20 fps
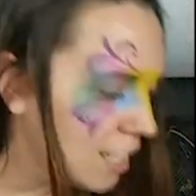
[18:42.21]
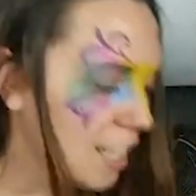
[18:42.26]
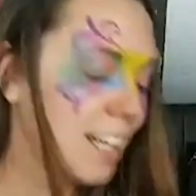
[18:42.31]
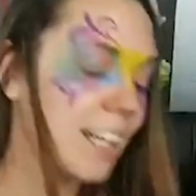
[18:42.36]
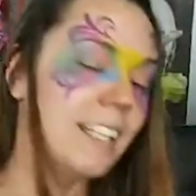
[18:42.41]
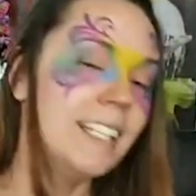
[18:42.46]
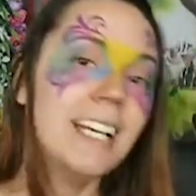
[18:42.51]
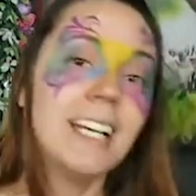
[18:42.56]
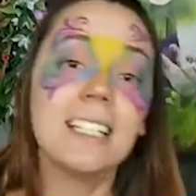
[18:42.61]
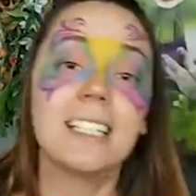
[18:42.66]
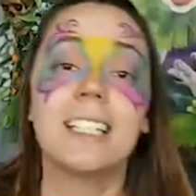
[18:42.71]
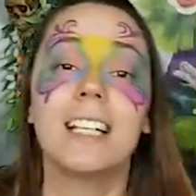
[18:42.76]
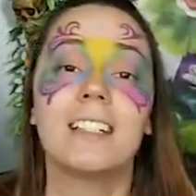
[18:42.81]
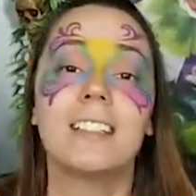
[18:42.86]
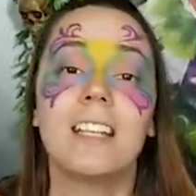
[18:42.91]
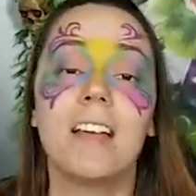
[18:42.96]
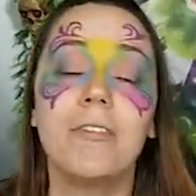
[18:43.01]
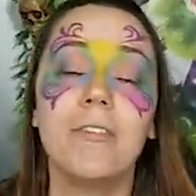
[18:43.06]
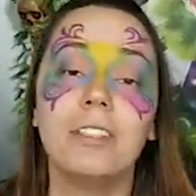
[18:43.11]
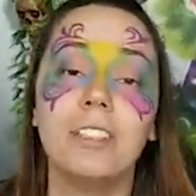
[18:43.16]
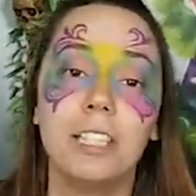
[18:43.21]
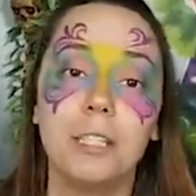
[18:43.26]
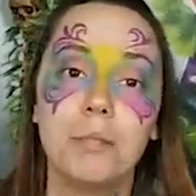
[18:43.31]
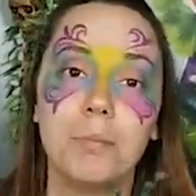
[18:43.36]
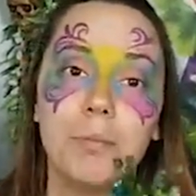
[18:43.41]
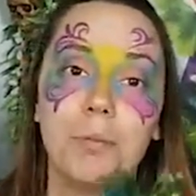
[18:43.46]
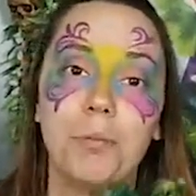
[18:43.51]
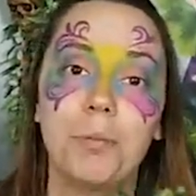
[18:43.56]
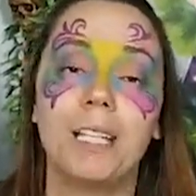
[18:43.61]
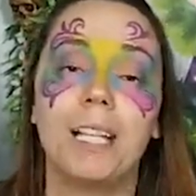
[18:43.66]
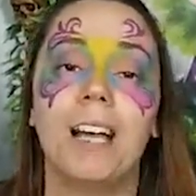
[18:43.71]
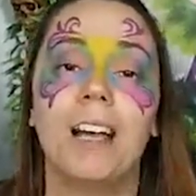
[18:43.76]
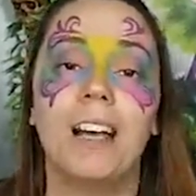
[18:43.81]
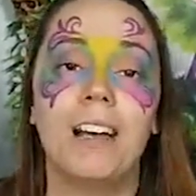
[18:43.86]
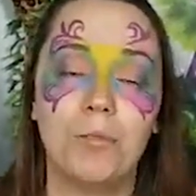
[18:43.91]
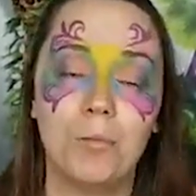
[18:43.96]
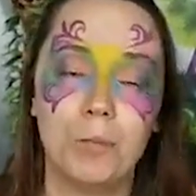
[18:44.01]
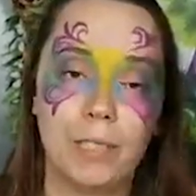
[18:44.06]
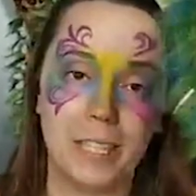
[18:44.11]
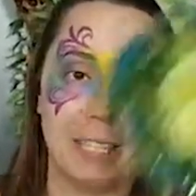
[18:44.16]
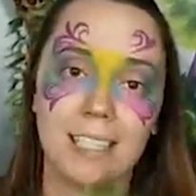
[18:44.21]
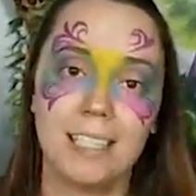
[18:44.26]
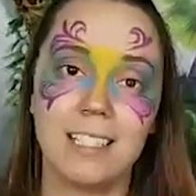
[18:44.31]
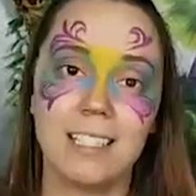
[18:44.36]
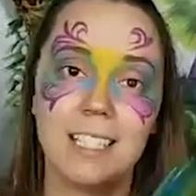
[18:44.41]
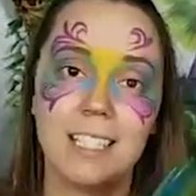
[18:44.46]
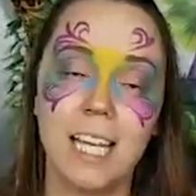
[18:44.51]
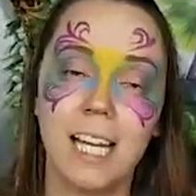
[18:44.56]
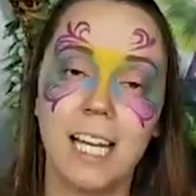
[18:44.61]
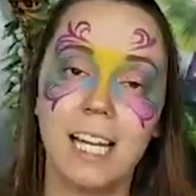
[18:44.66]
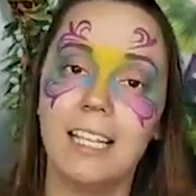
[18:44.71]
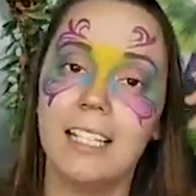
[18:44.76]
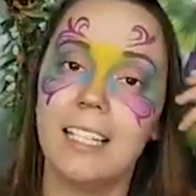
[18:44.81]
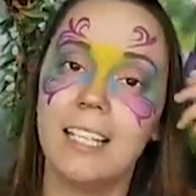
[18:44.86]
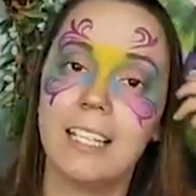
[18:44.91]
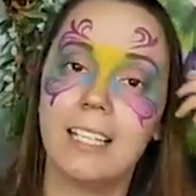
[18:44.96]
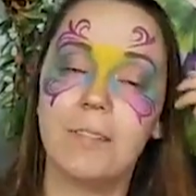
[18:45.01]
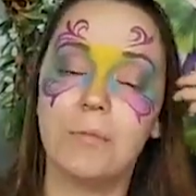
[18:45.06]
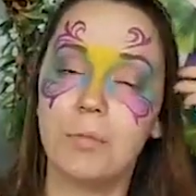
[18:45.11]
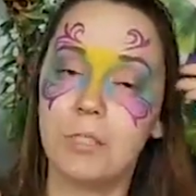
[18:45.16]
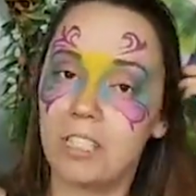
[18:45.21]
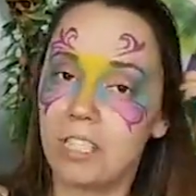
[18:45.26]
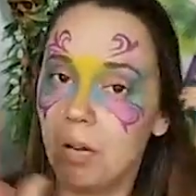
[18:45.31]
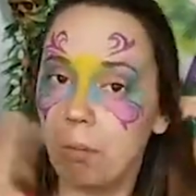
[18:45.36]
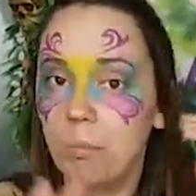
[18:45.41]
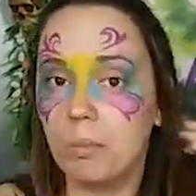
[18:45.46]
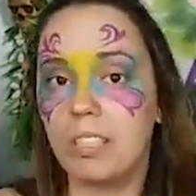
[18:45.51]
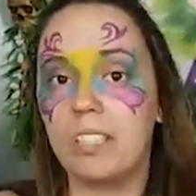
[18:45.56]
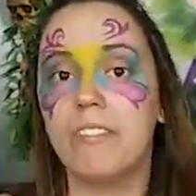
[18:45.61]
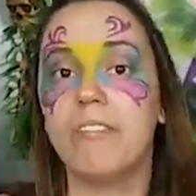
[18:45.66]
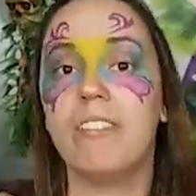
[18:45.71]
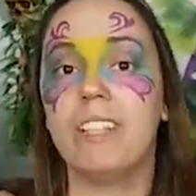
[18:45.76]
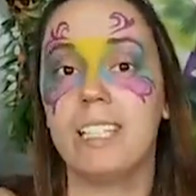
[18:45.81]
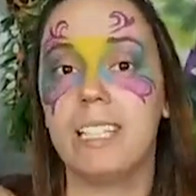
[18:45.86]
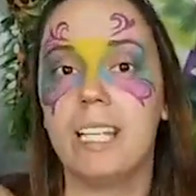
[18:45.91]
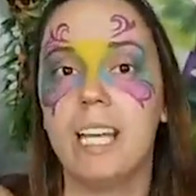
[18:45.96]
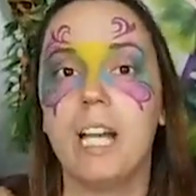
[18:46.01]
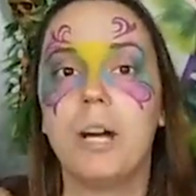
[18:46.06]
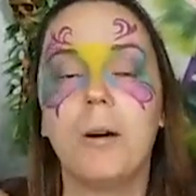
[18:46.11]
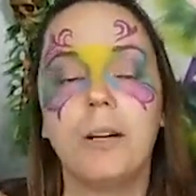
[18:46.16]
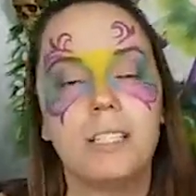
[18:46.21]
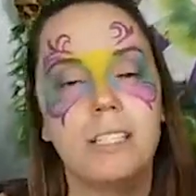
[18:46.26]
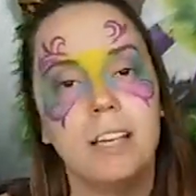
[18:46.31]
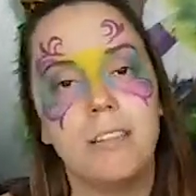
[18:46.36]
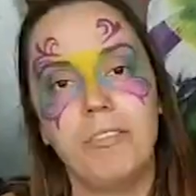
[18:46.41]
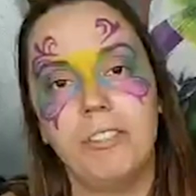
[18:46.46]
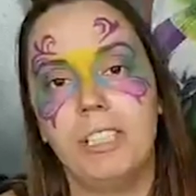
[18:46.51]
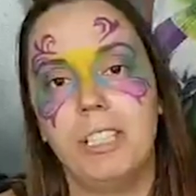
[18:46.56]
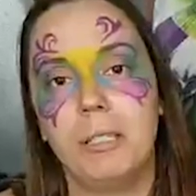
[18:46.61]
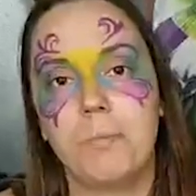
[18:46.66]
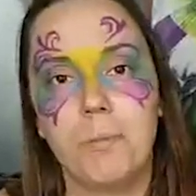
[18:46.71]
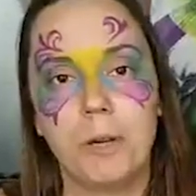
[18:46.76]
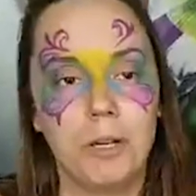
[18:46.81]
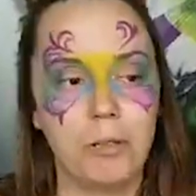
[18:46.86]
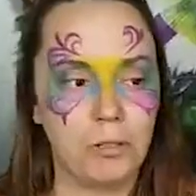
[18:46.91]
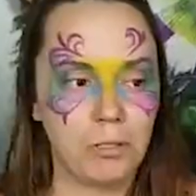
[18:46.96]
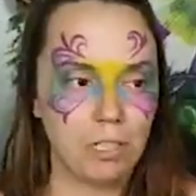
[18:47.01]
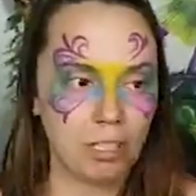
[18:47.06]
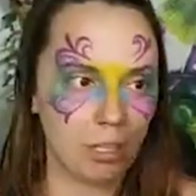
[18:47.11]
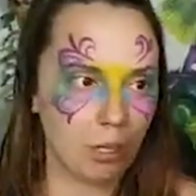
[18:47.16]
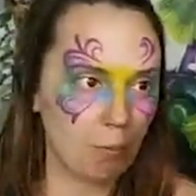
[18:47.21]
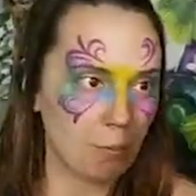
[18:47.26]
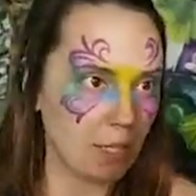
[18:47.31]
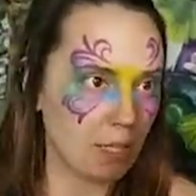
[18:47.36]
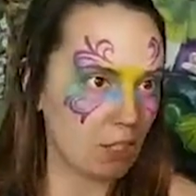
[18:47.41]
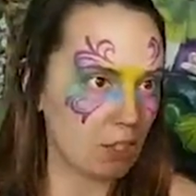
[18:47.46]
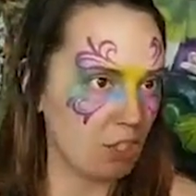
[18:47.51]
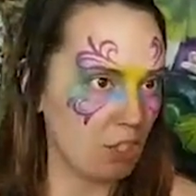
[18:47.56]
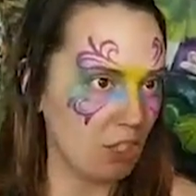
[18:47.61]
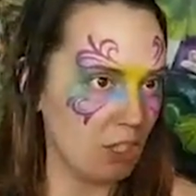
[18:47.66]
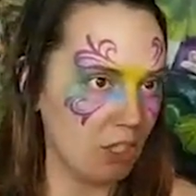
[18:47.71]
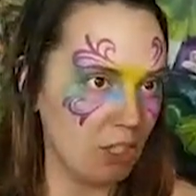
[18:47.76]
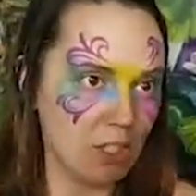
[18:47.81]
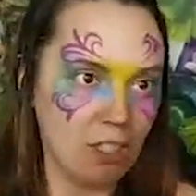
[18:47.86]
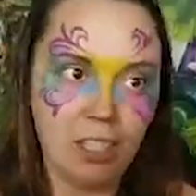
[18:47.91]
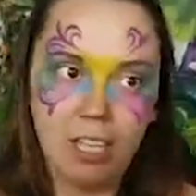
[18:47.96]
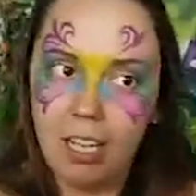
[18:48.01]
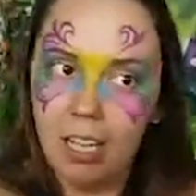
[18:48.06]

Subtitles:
Yes, I'll definitely, when this is done and we're done with the video, I'll definitely post a picture